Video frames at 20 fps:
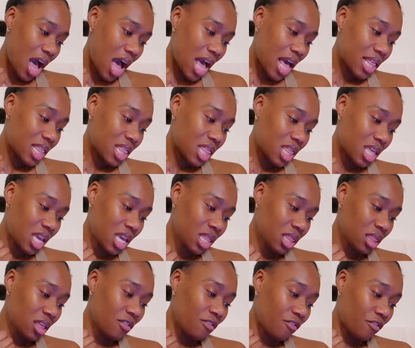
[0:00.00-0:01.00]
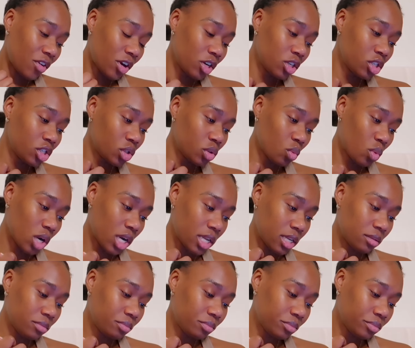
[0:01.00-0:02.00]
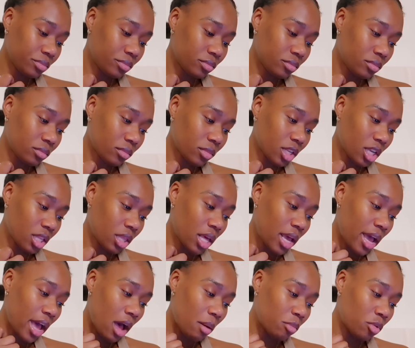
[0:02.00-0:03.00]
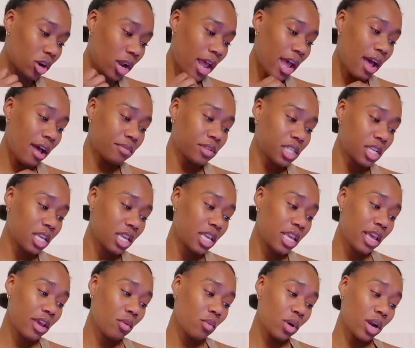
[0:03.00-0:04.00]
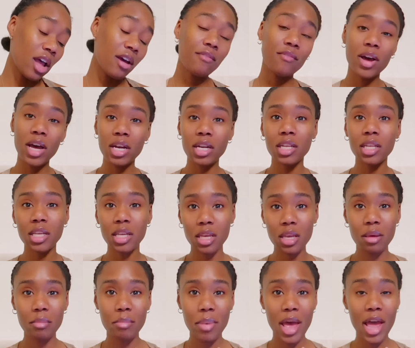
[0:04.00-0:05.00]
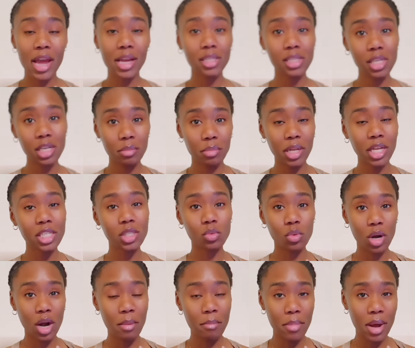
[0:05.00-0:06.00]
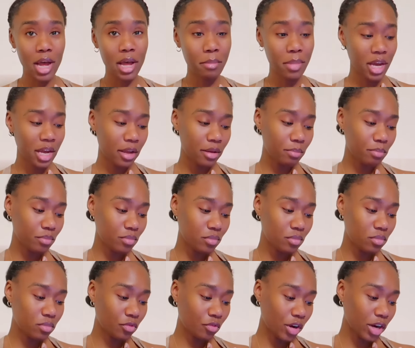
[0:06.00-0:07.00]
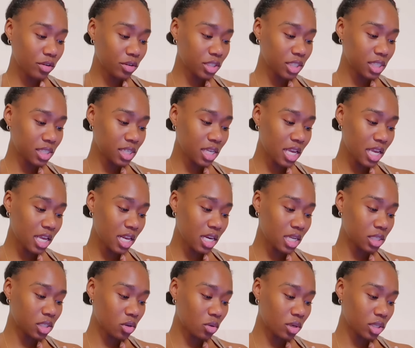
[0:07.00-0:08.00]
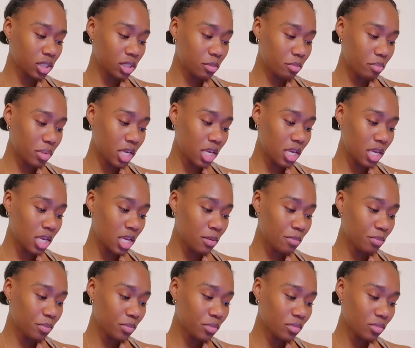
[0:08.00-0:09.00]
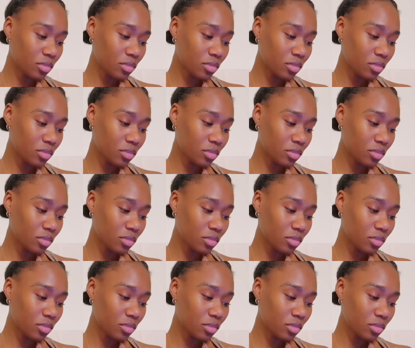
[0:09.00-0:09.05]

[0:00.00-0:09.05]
I think the first one that I'm gonna have to get when I finally get back to a place where I'm buying my fragrances again is going to be